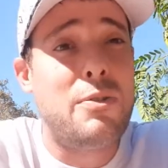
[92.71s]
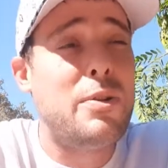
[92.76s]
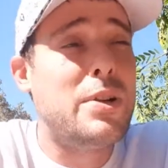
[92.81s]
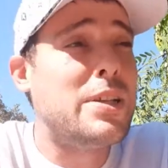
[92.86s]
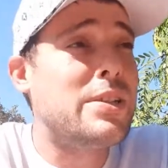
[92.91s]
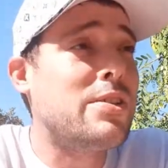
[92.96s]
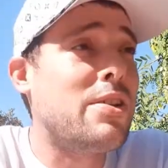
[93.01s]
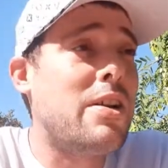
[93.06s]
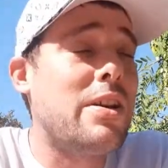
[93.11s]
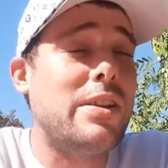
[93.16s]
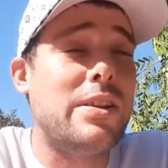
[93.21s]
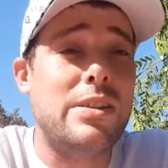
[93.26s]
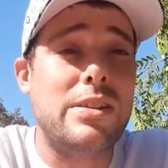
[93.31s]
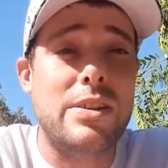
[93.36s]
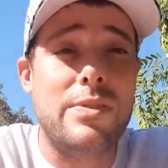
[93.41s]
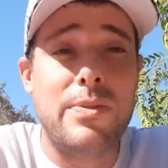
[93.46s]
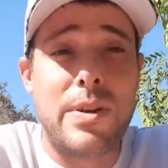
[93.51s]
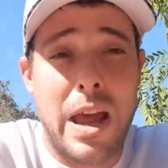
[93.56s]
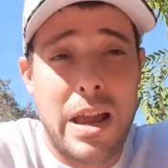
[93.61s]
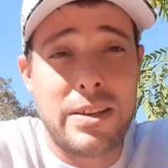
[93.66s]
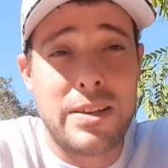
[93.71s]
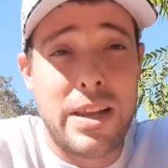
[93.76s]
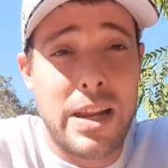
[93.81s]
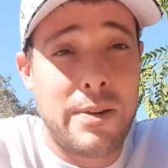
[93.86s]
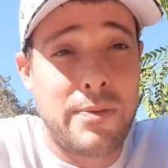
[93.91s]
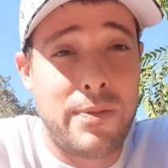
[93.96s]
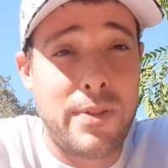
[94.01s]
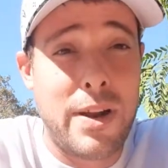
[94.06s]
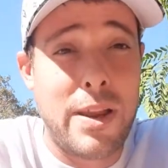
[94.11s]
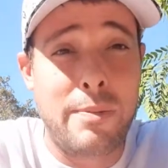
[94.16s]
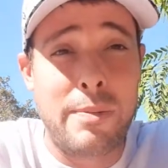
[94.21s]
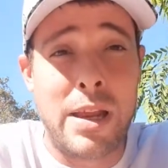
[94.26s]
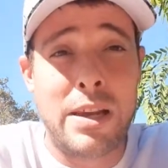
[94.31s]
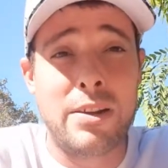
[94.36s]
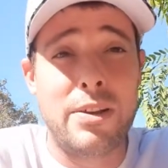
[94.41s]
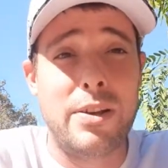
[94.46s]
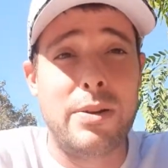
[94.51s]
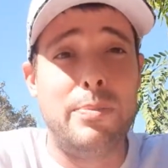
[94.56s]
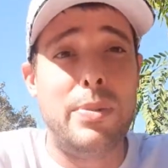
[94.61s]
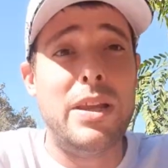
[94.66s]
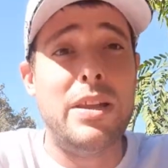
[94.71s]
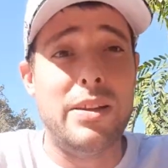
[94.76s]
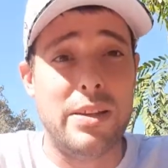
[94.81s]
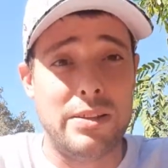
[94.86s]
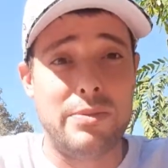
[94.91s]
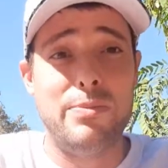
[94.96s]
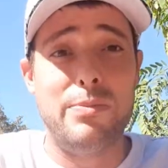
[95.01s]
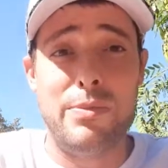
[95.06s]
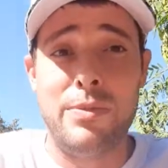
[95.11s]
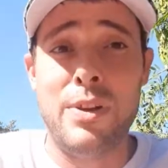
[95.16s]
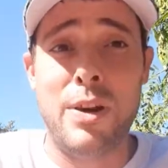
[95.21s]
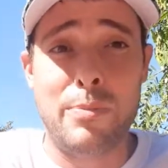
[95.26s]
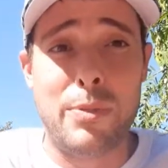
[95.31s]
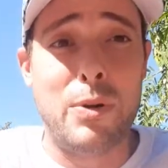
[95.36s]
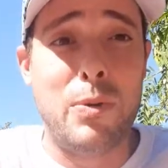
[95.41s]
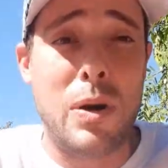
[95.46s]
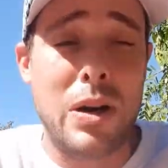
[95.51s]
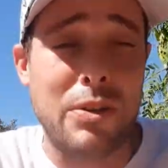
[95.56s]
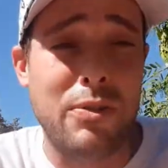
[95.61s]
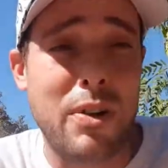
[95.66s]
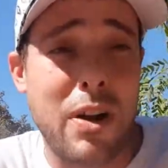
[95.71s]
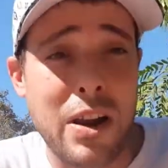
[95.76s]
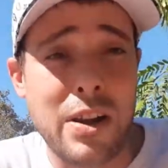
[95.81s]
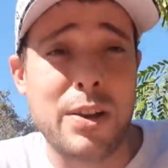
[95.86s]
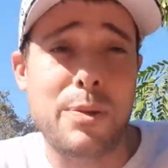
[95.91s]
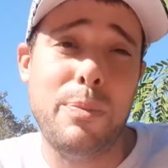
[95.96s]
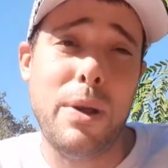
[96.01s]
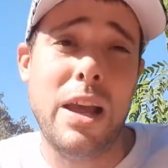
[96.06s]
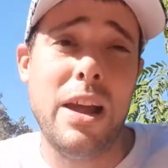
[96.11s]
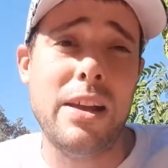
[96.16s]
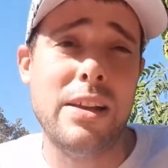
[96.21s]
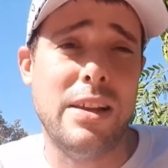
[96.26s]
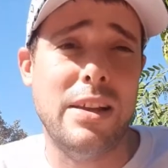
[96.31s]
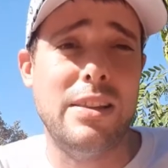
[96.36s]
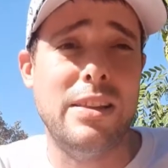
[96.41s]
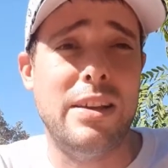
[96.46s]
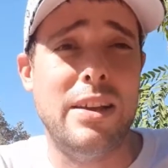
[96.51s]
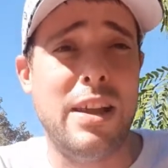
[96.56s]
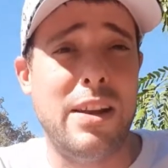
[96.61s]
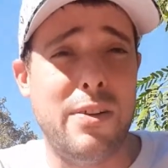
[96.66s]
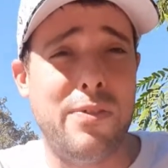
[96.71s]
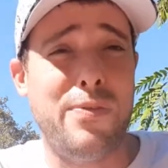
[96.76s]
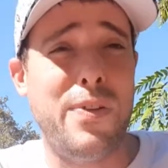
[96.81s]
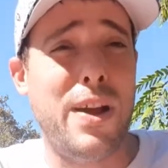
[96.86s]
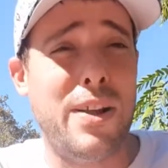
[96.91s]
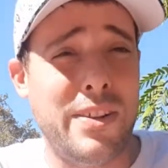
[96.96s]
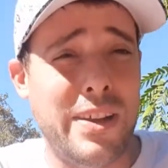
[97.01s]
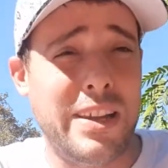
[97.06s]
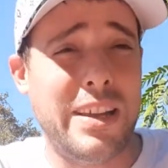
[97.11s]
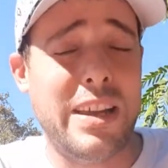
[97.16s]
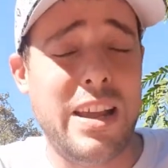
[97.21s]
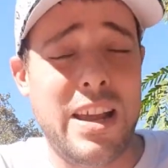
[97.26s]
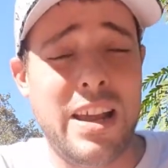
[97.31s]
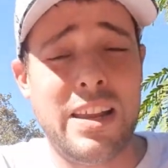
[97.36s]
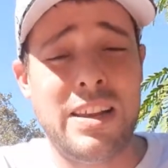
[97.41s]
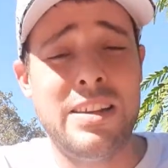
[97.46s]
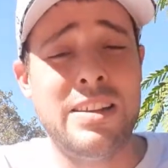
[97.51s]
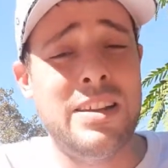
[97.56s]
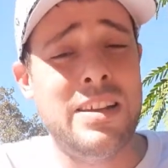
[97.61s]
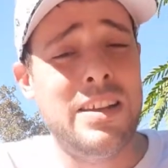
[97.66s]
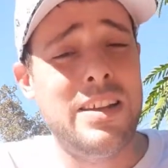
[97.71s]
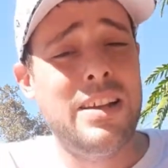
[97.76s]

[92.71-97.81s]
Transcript: We saw that Devontae Freeman could be a number one running back in the N F L again.